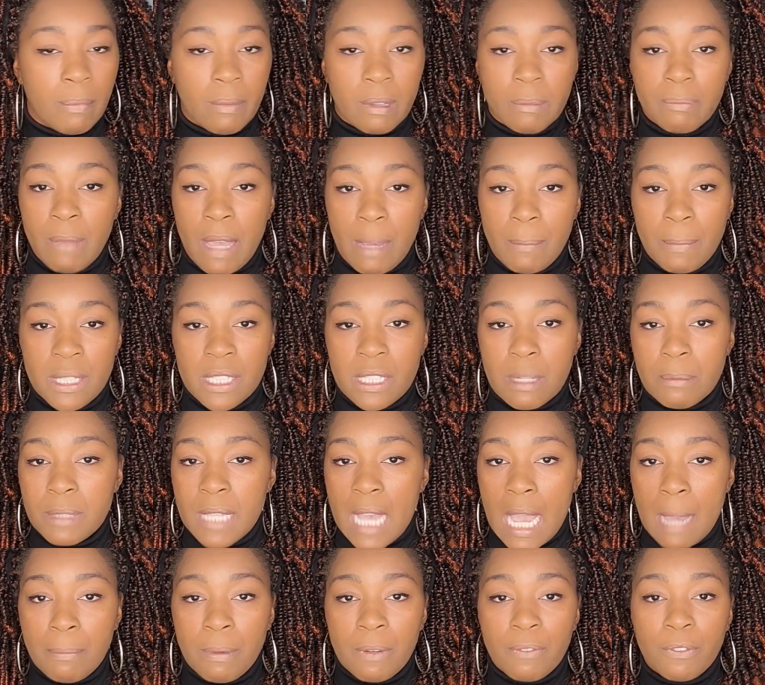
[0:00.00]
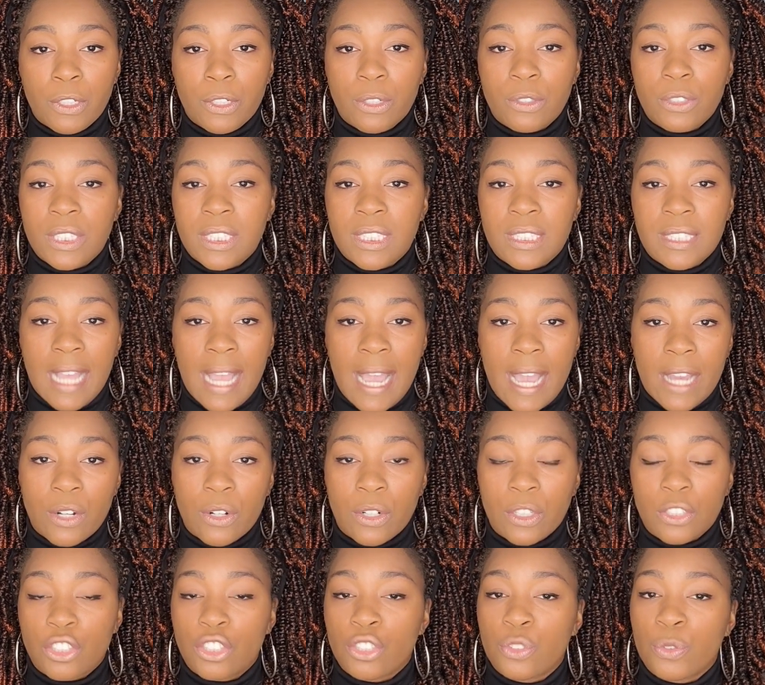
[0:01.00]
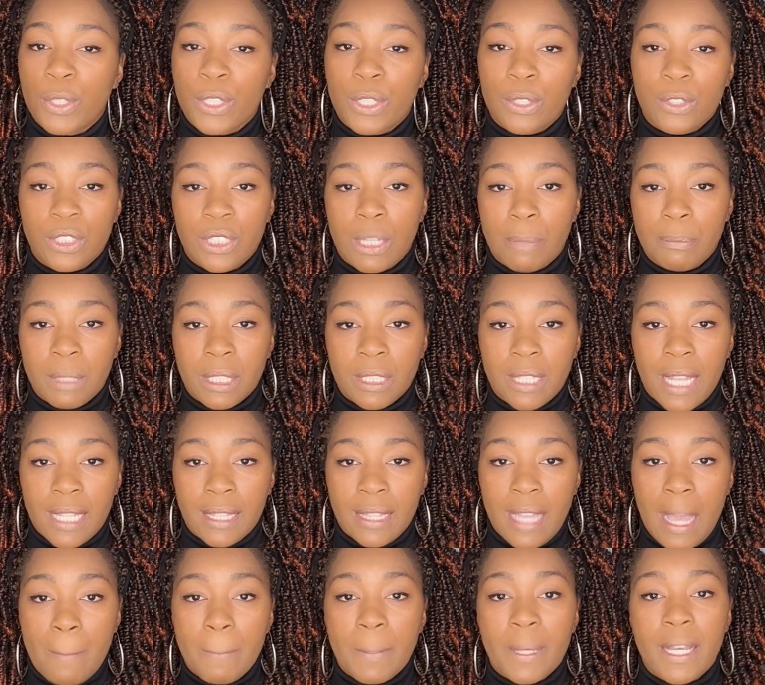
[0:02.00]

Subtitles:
maybe some type of little snack or treat or something like that,